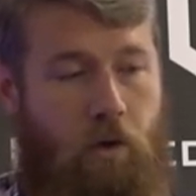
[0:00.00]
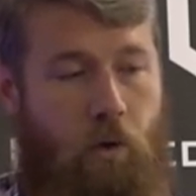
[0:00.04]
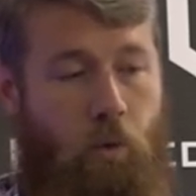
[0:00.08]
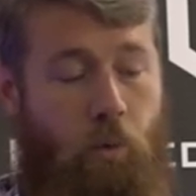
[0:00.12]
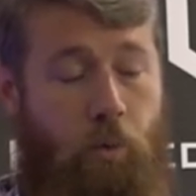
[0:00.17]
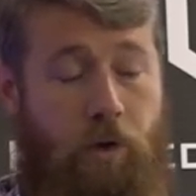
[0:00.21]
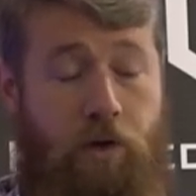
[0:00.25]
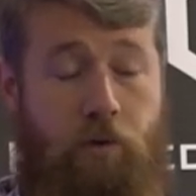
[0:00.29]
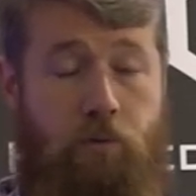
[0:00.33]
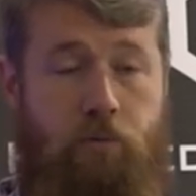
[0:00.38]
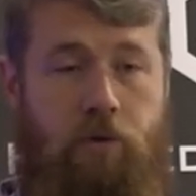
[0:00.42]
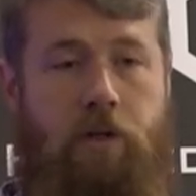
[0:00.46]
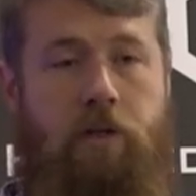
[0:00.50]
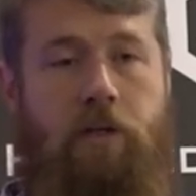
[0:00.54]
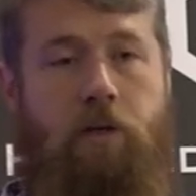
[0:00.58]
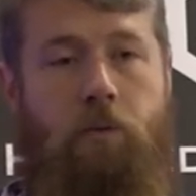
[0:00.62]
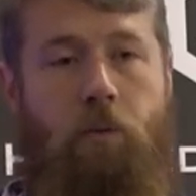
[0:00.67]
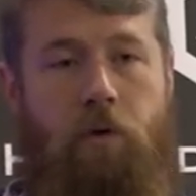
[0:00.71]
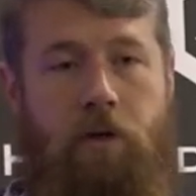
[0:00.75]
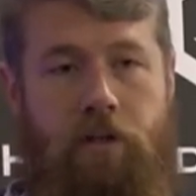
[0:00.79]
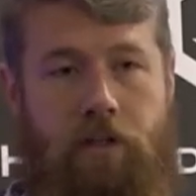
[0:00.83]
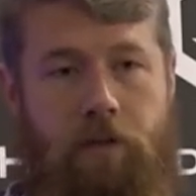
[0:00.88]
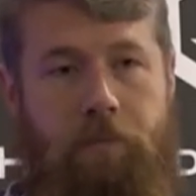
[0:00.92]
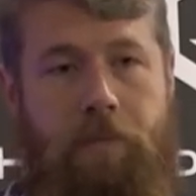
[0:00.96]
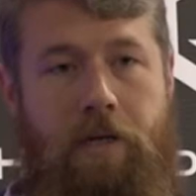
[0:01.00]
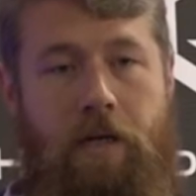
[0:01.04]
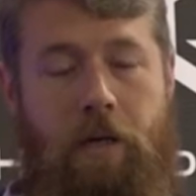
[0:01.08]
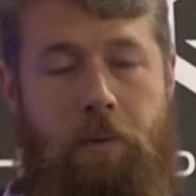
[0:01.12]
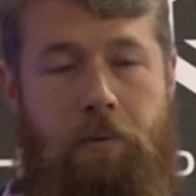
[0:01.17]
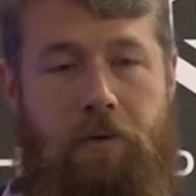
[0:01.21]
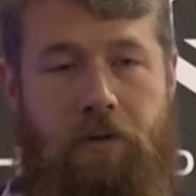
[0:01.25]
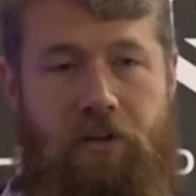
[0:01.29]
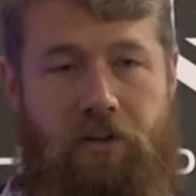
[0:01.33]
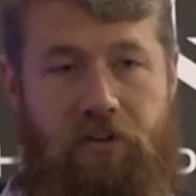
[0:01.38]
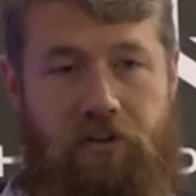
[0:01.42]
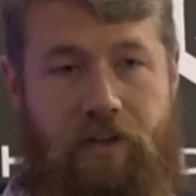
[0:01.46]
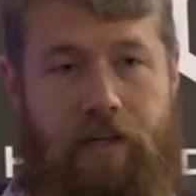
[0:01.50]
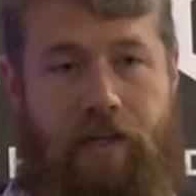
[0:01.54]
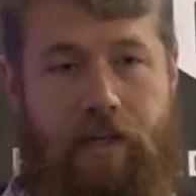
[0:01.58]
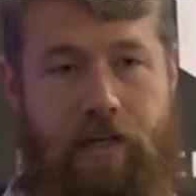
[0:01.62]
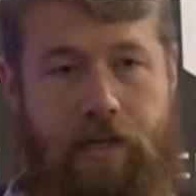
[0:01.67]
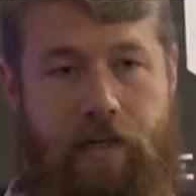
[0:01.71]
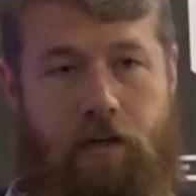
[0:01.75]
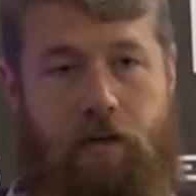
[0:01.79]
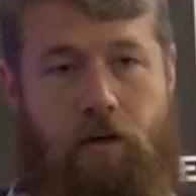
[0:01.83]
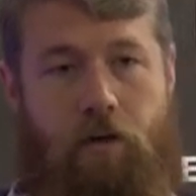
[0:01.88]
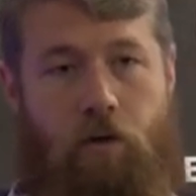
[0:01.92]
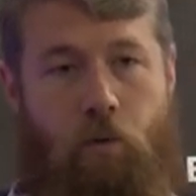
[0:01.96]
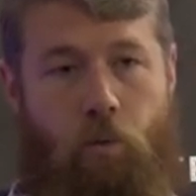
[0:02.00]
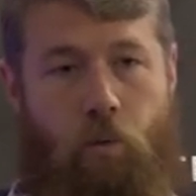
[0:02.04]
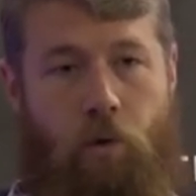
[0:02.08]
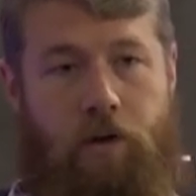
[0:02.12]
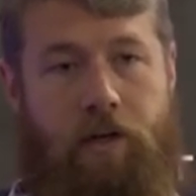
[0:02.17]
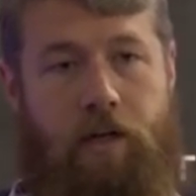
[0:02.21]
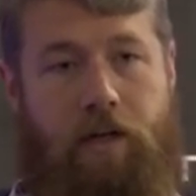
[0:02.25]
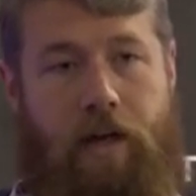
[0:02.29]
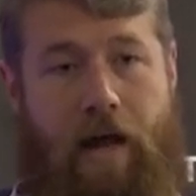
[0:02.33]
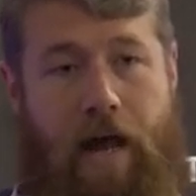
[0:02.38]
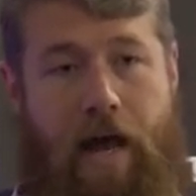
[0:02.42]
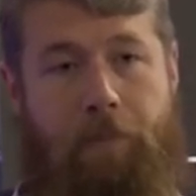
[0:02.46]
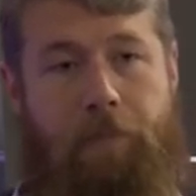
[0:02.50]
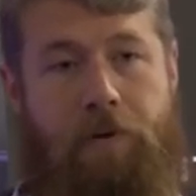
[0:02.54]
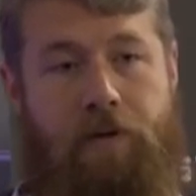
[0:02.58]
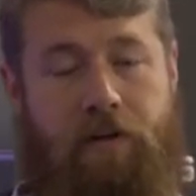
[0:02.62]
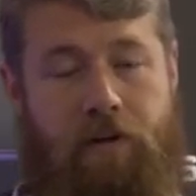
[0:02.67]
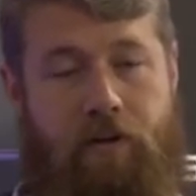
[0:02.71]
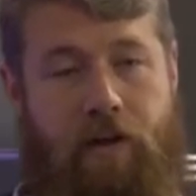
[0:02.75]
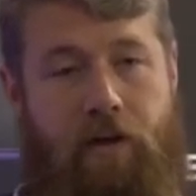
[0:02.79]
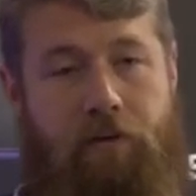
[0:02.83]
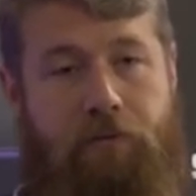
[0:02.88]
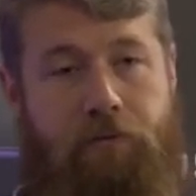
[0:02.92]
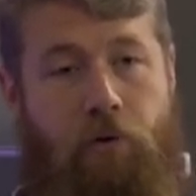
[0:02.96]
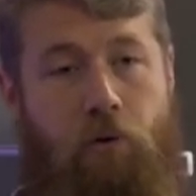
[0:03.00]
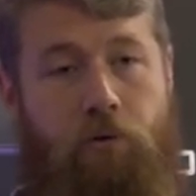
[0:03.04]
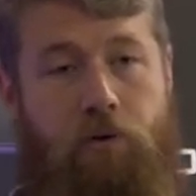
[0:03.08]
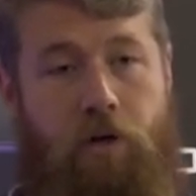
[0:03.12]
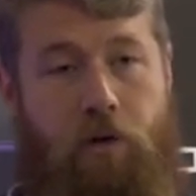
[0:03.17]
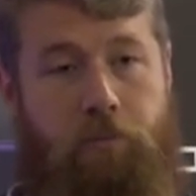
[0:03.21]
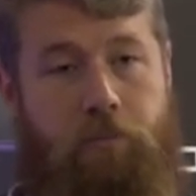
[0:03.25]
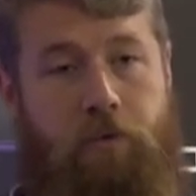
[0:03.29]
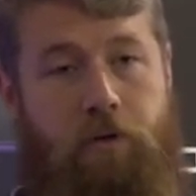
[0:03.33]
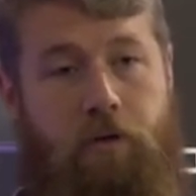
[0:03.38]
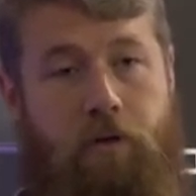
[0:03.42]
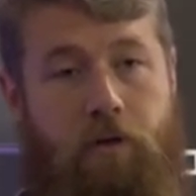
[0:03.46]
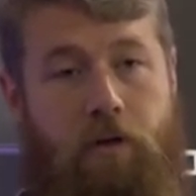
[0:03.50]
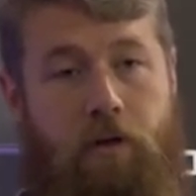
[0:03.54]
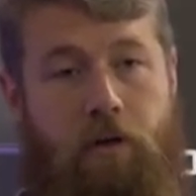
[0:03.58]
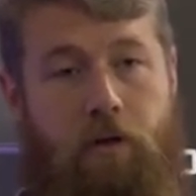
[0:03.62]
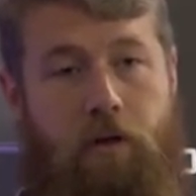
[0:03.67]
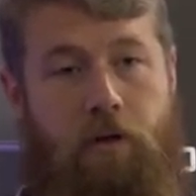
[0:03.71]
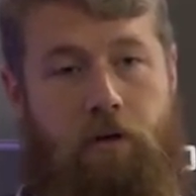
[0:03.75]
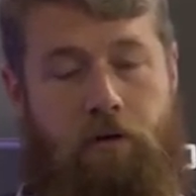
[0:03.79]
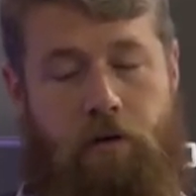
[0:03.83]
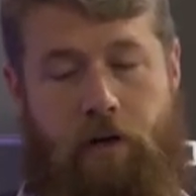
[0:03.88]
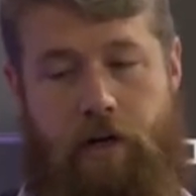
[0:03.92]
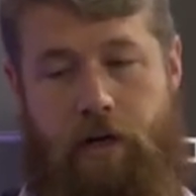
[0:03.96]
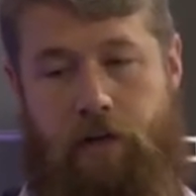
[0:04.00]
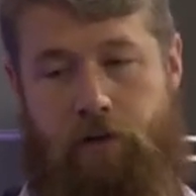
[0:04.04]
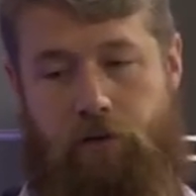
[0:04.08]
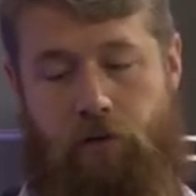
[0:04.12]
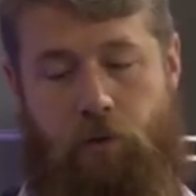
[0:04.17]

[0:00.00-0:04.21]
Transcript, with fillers: We really wanted to be able to see what had happened to that phone number, right?